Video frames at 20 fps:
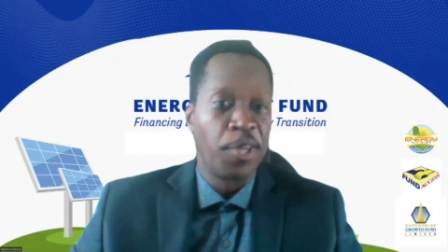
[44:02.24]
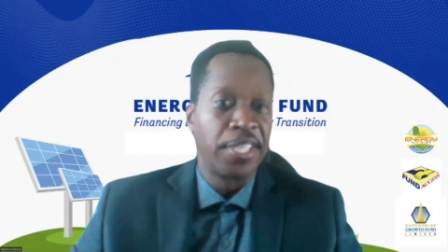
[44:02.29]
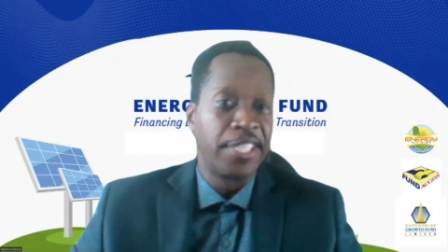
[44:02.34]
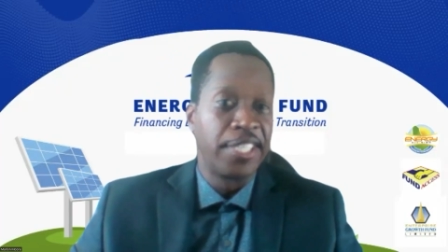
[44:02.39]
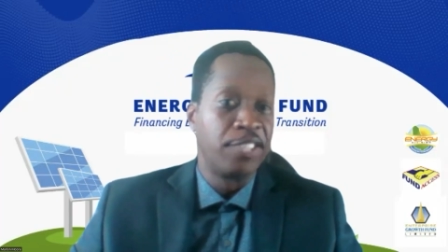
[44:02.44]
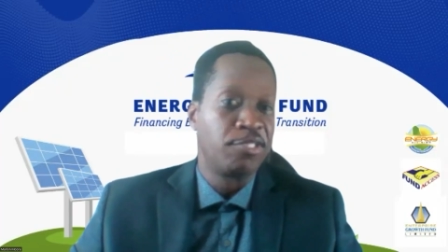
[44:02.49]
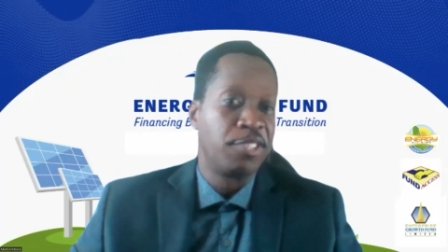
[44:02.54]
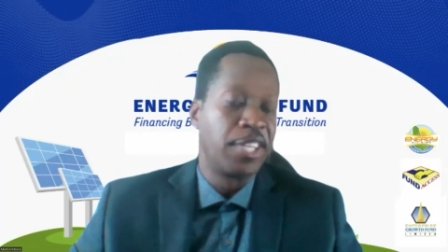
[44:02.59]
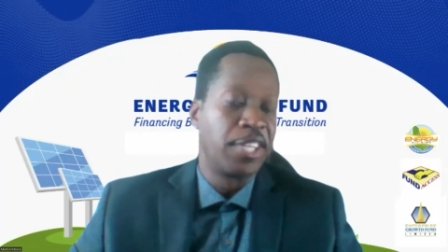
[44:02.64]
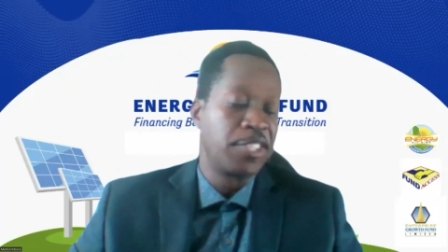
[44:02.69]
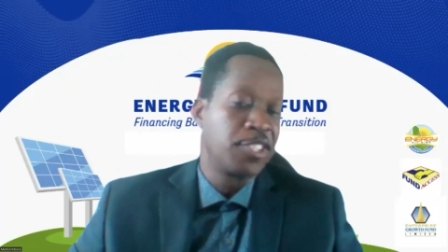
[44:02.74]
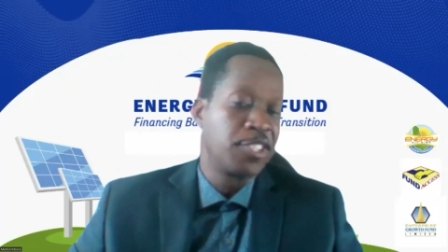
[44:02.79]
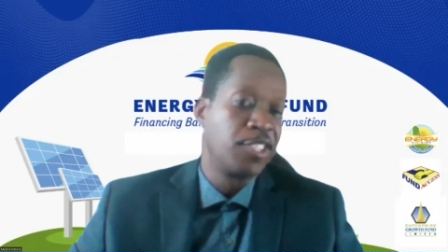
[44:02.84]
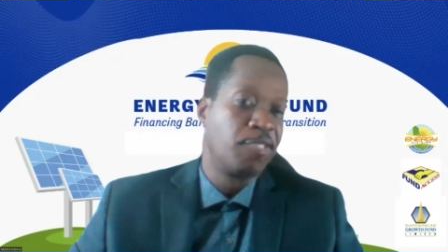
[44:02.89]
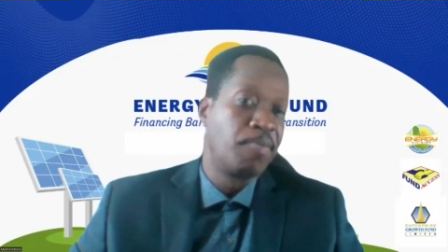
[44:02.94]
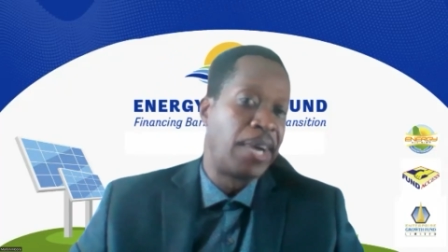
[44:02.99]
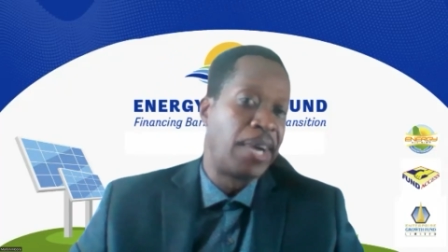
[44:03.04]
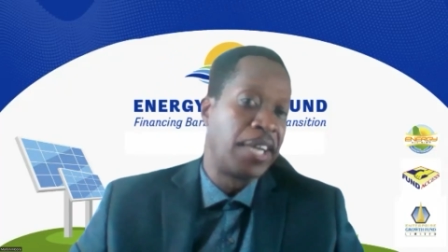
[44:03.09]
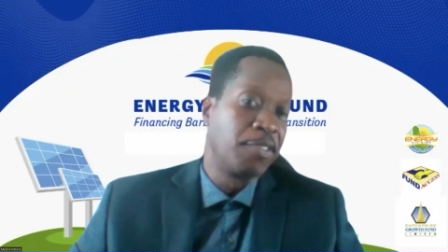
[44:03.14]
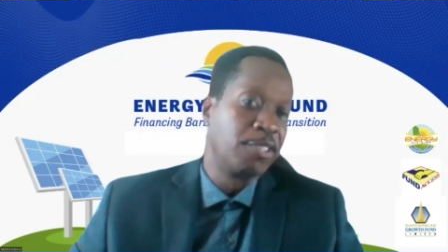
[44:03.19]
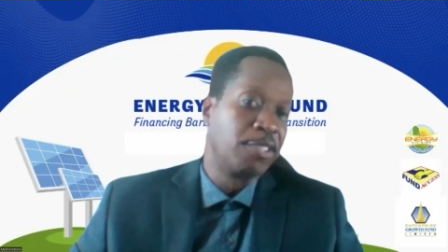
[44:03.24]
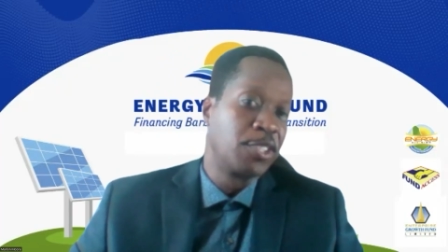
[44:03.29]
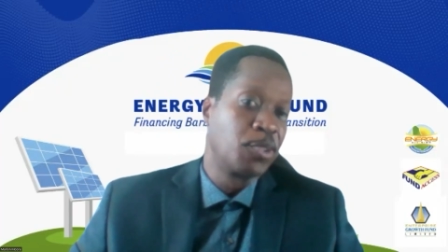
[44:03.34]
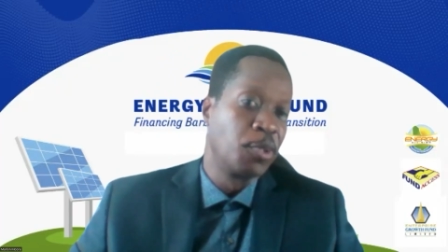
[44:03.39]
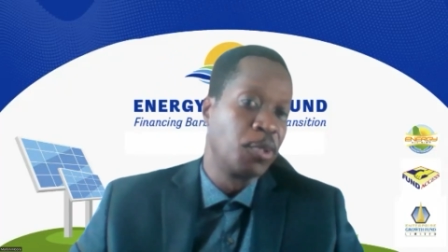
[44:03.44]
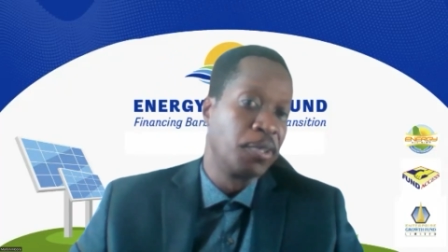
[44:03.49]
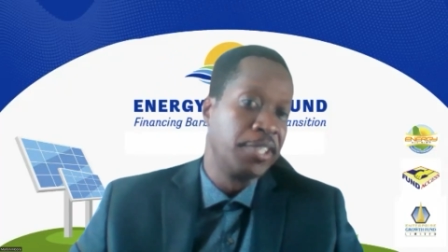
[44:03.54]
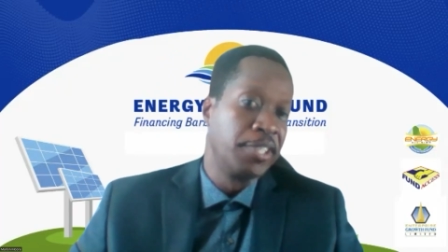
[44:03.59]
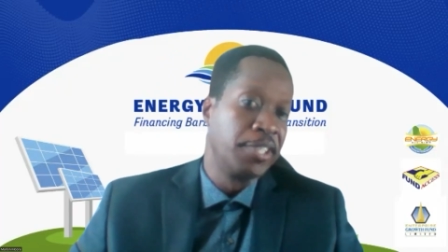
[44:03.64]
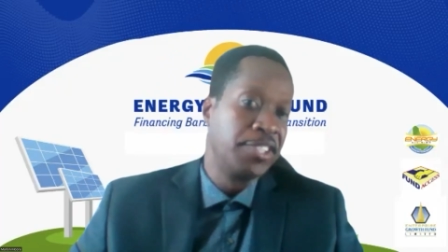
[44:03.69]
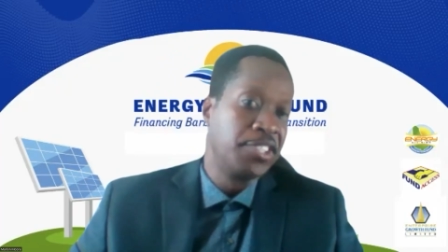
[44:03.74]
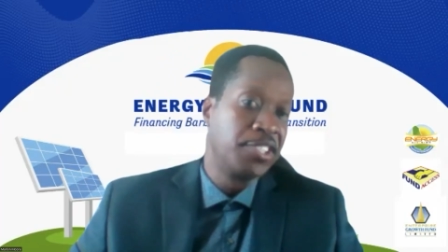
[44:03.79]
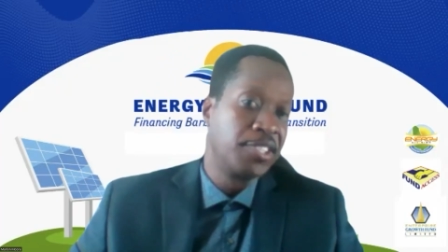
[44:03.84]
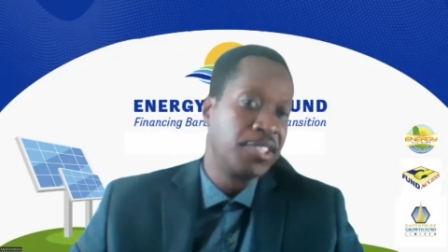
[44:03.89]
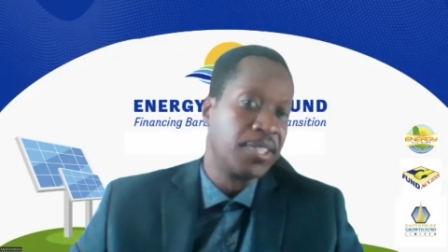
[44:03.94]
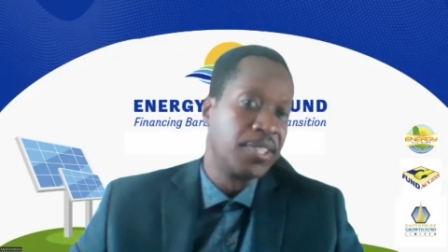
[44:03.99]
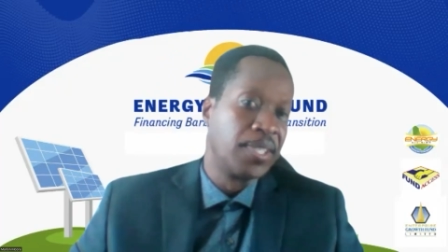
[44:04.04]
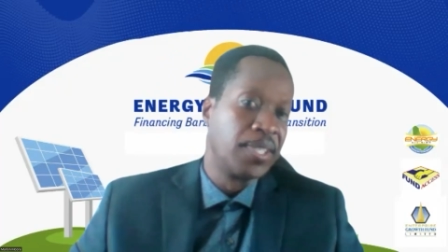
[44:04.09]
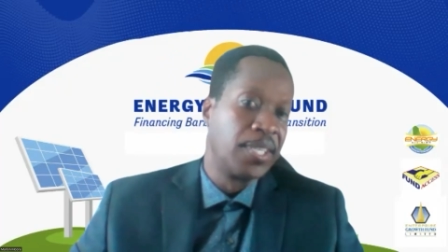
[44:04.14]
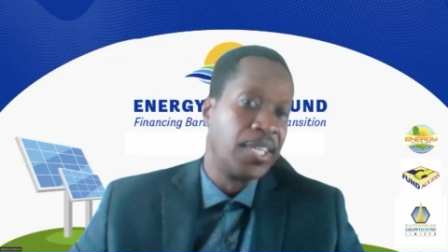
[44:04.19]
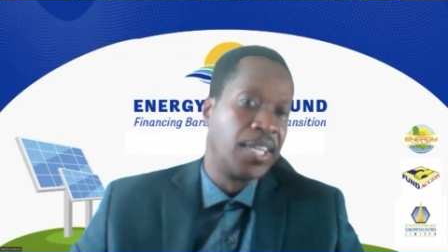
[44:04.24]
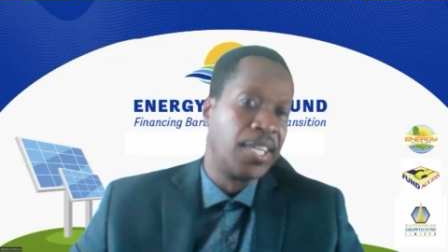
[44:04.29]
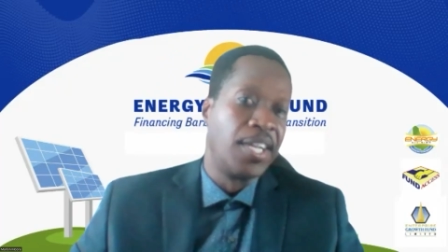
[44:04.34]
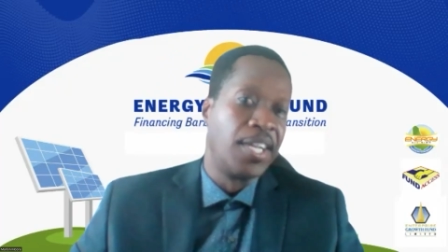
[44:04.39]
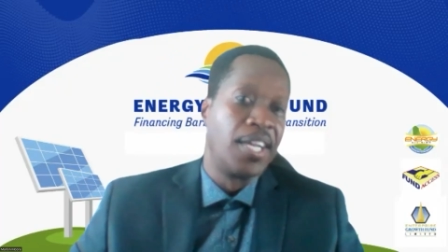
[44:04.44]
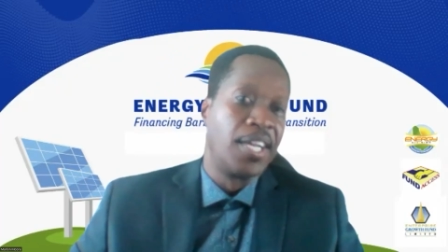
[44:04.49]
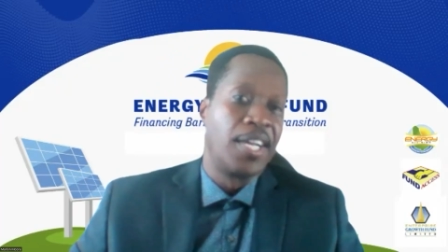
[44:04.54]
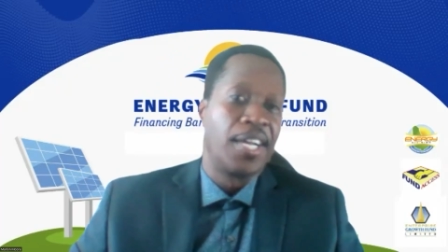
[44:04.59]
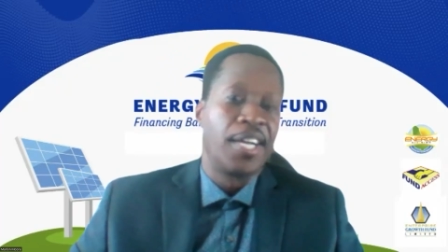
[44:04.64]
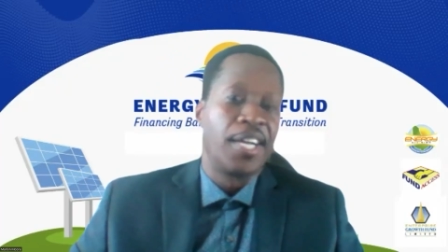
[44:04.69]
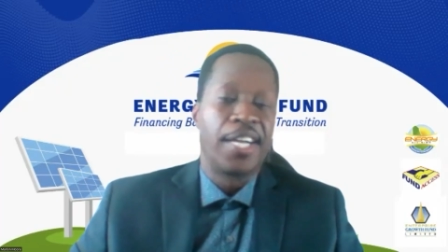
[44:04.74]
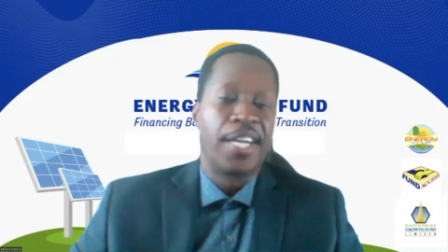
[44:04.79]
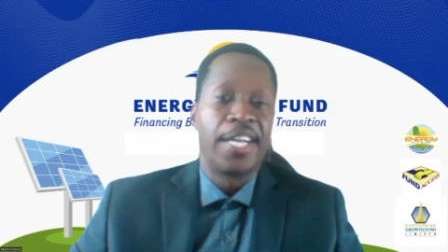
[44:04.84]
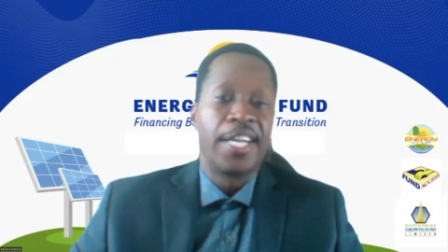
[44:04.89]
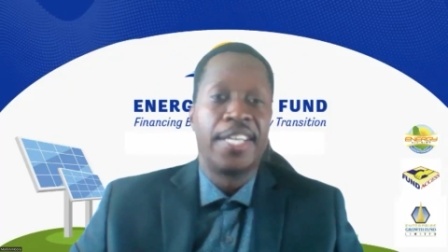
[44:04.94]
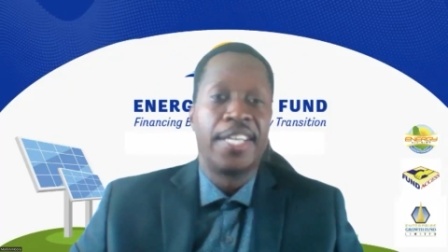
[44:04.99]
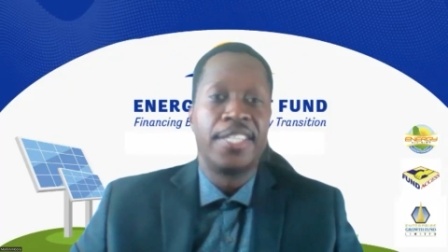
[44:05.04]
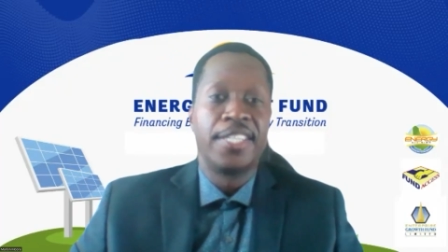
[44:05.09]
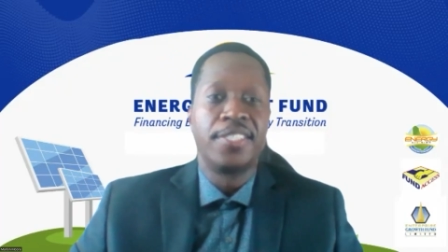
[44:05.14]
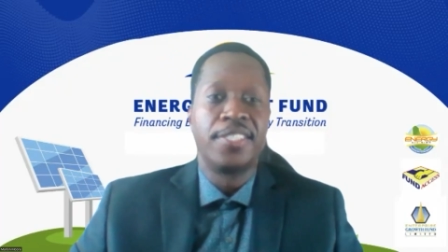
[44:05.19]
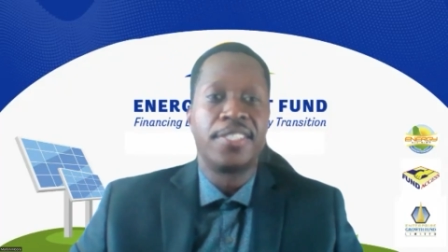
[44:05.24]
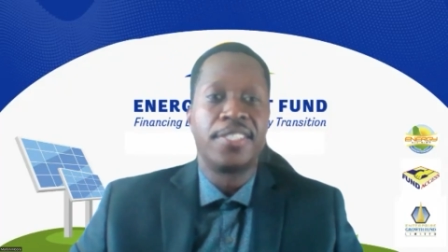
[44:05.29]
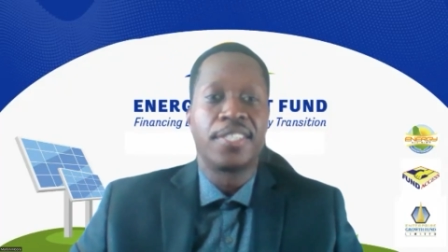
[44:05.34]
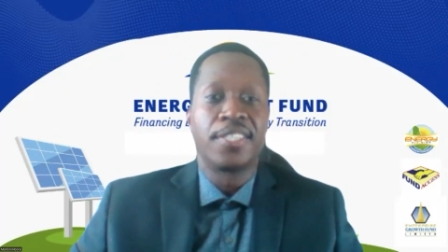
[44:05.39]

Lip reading: the introduction of battery storage. And